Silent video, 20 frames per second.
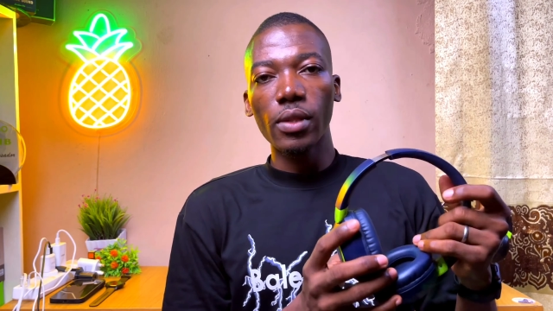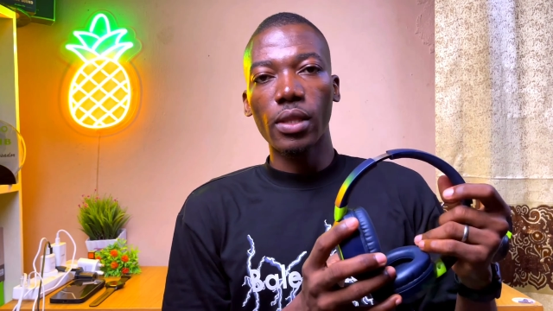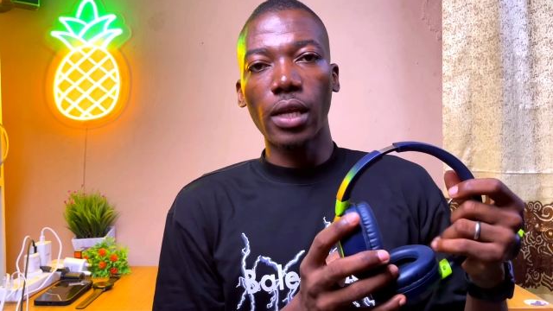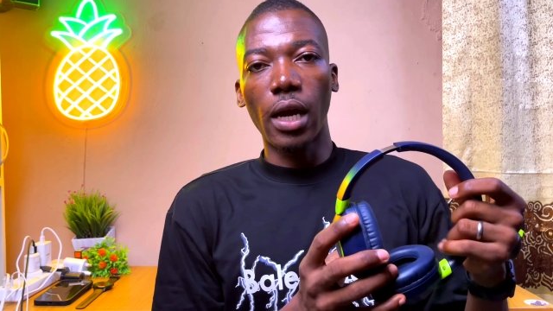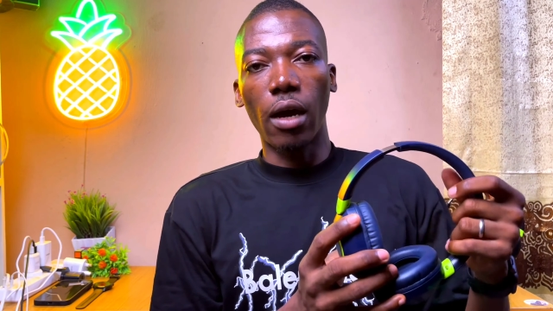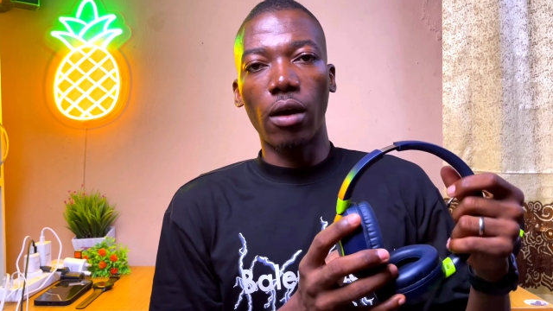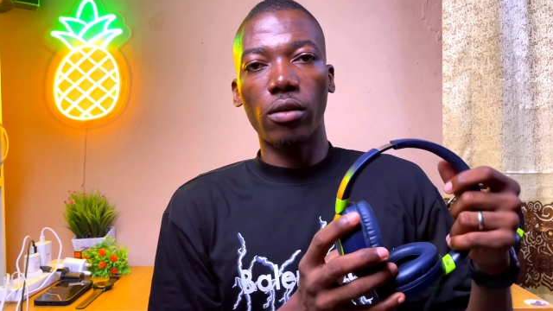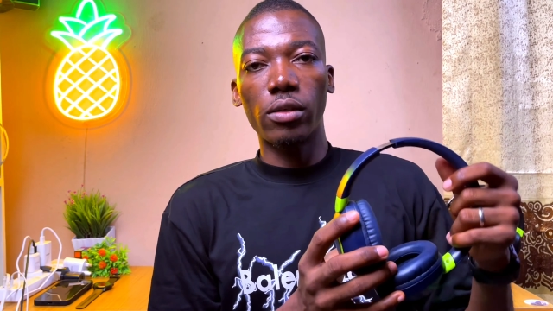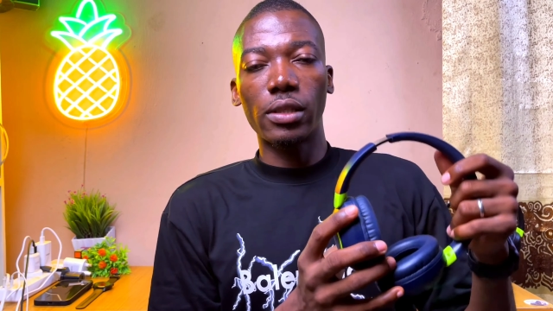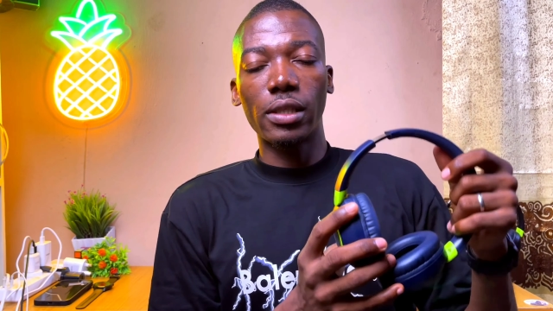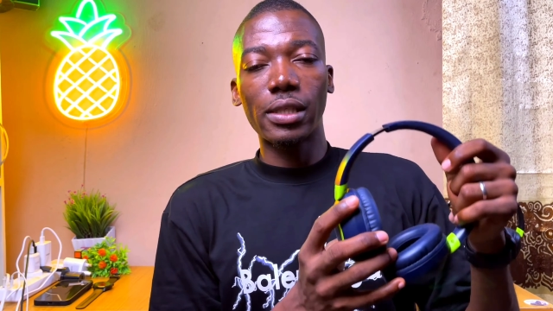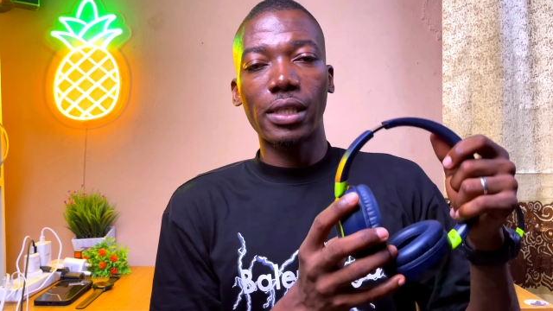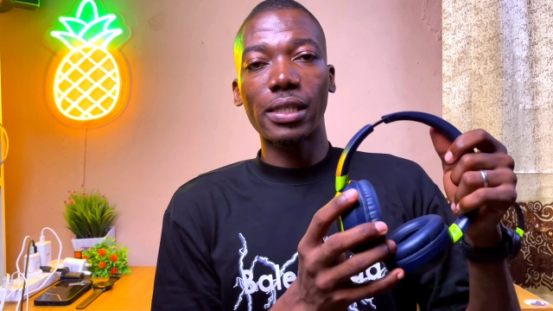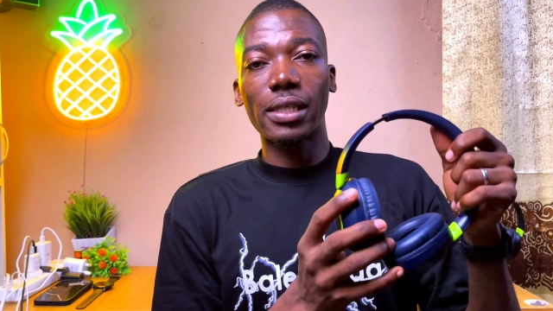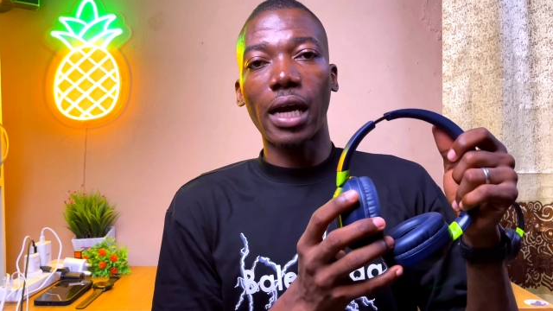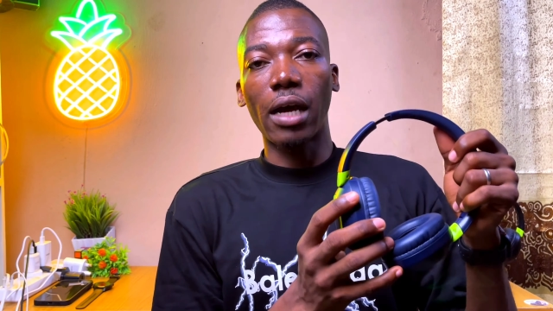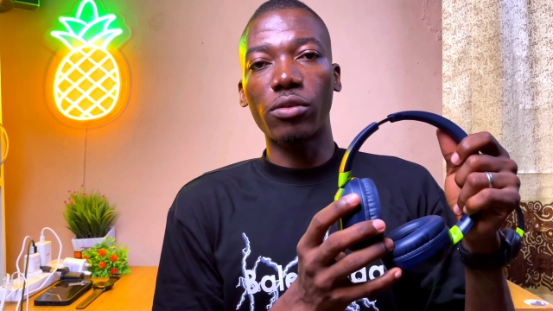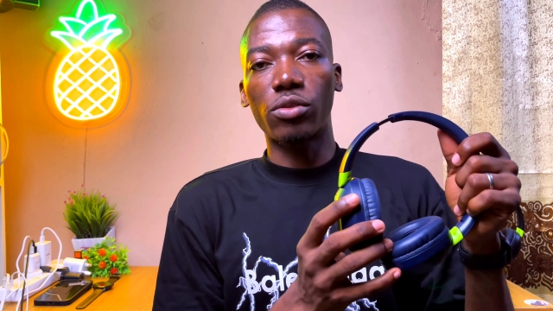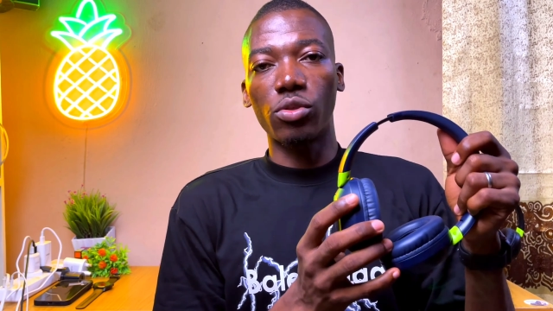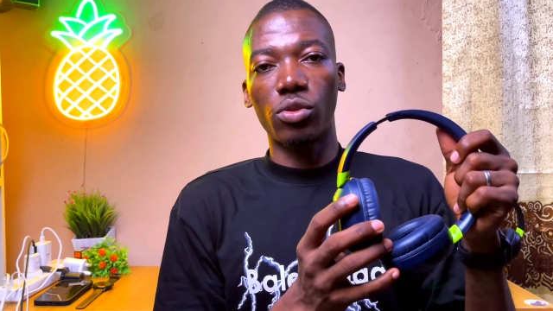Now, this
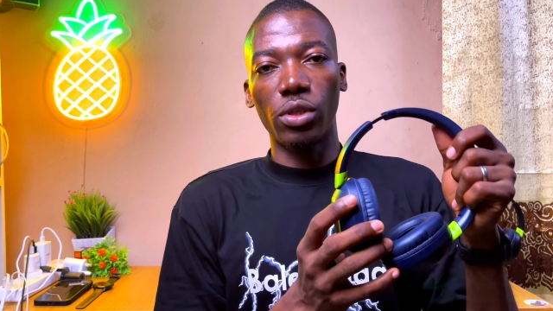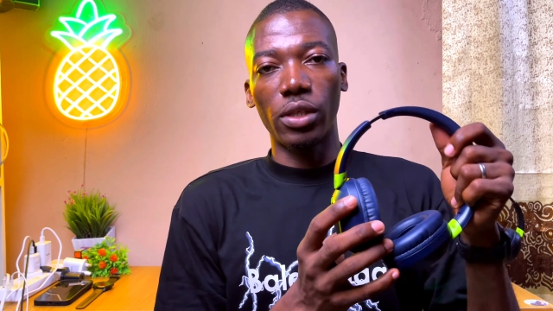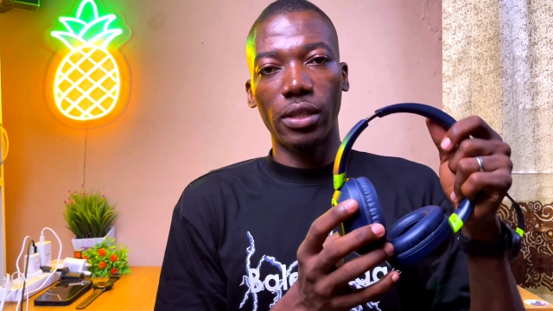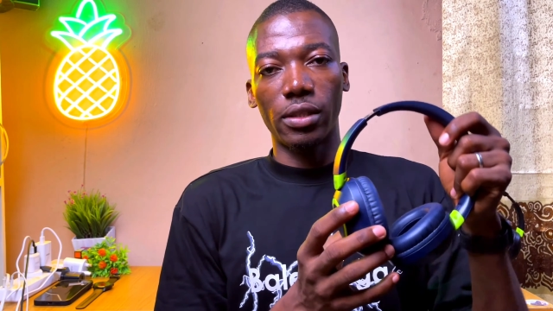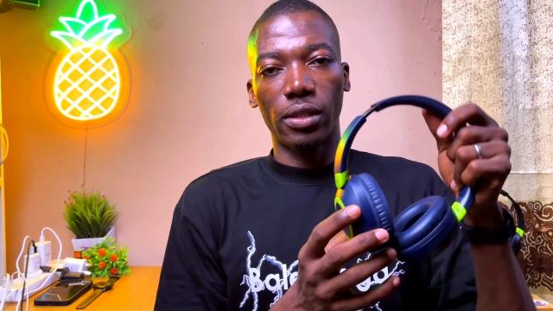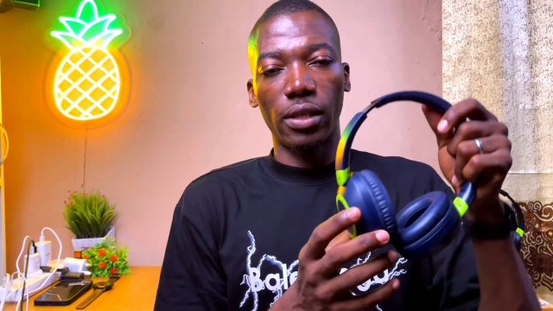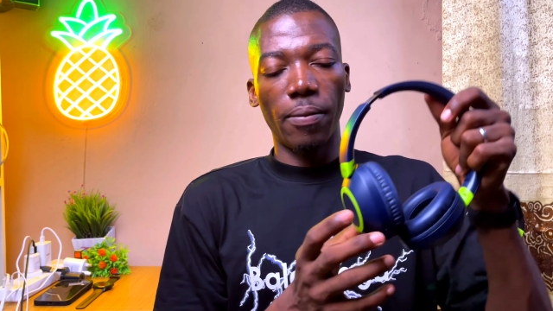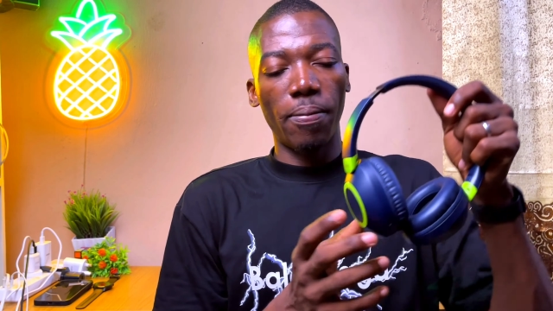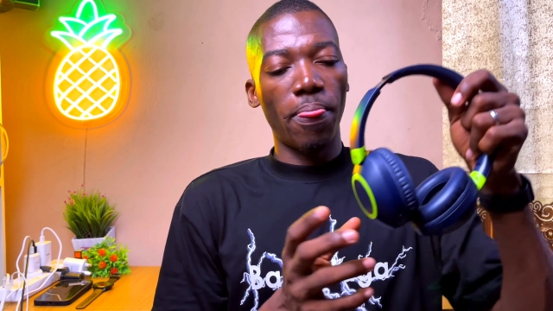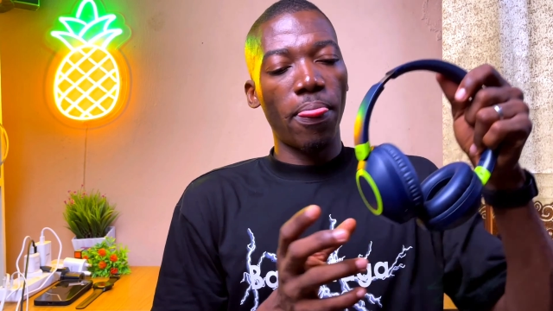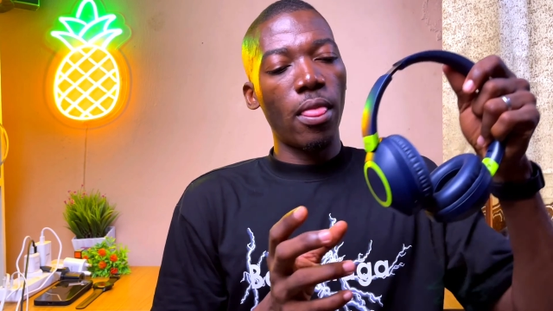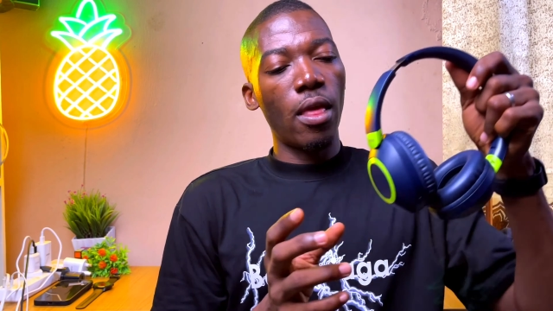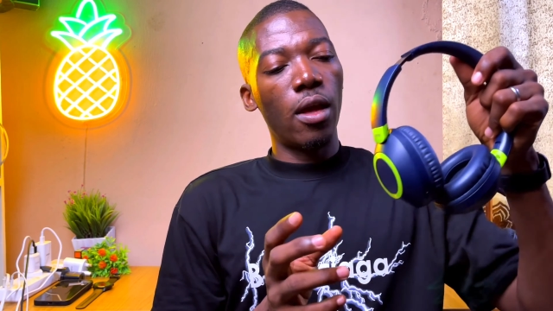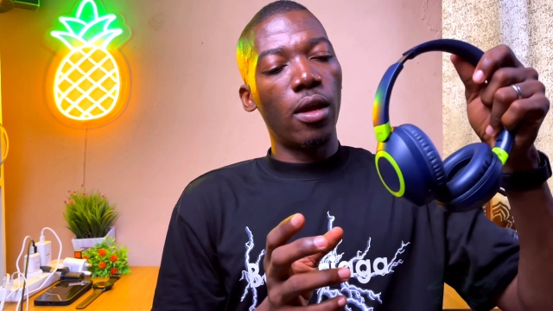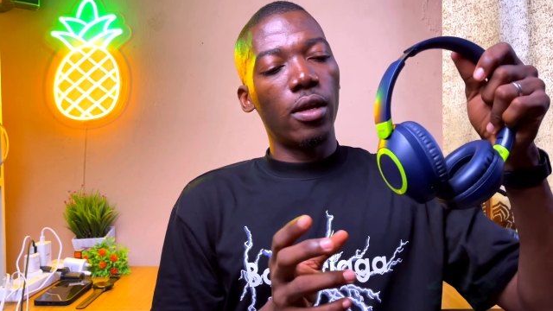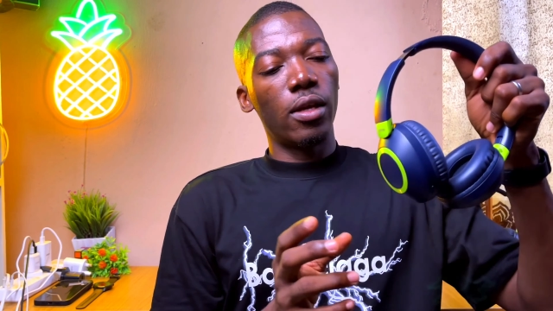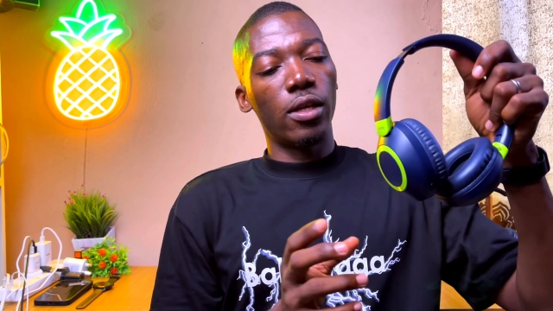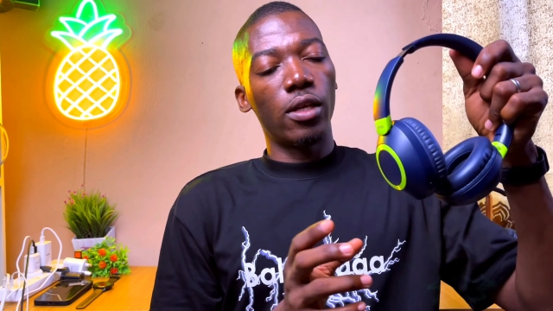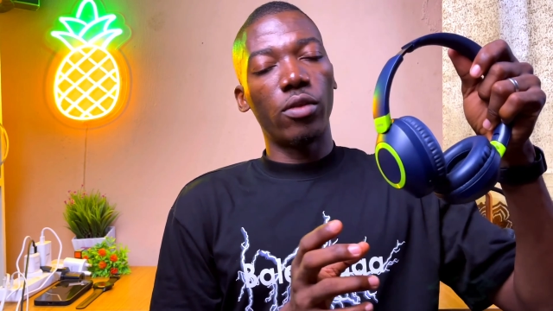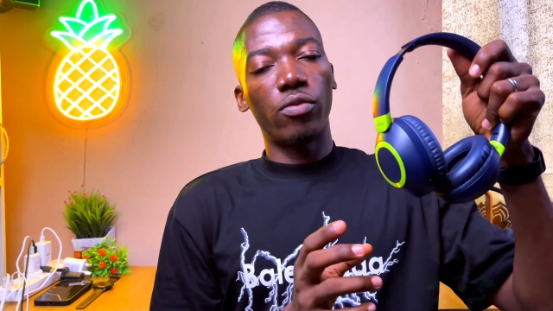is how to do it.
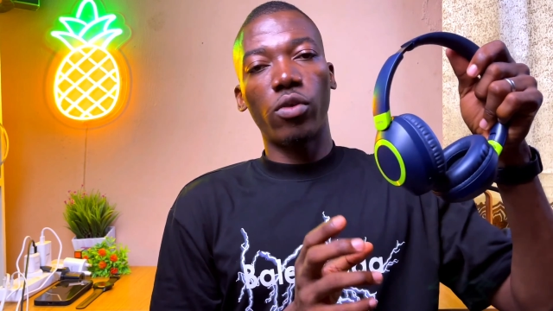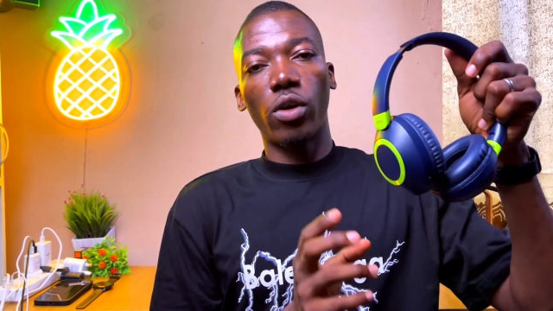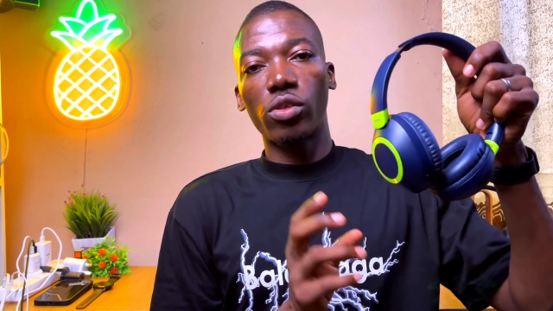If